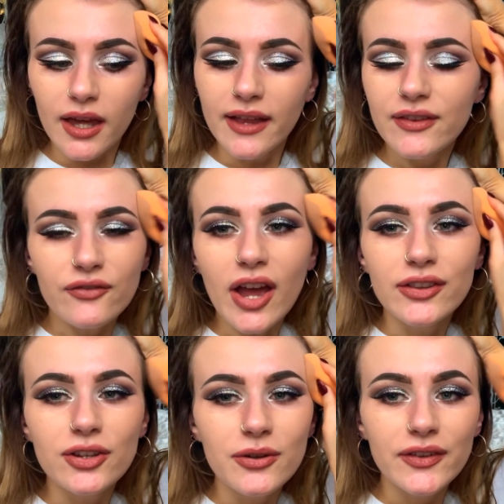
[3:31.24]
It's
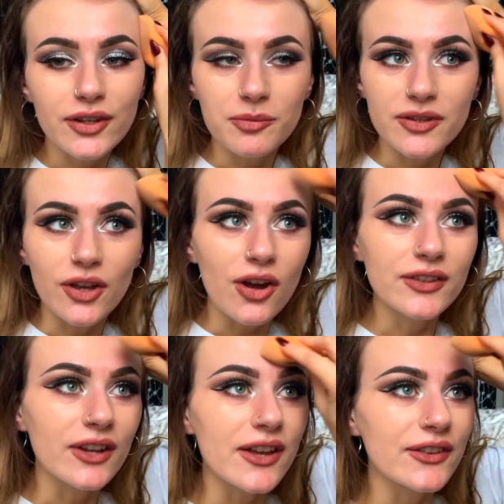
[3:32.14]
fine though, it's going to be
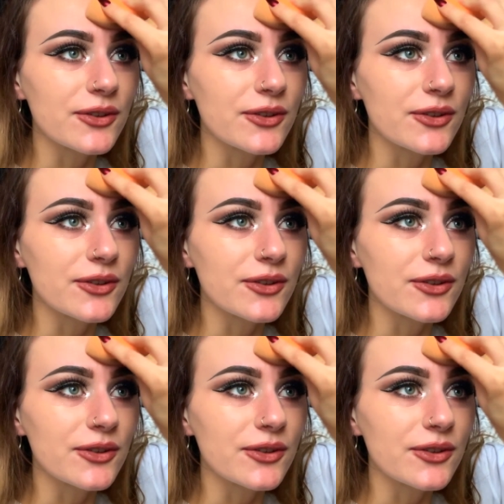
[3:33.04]
dark tonight,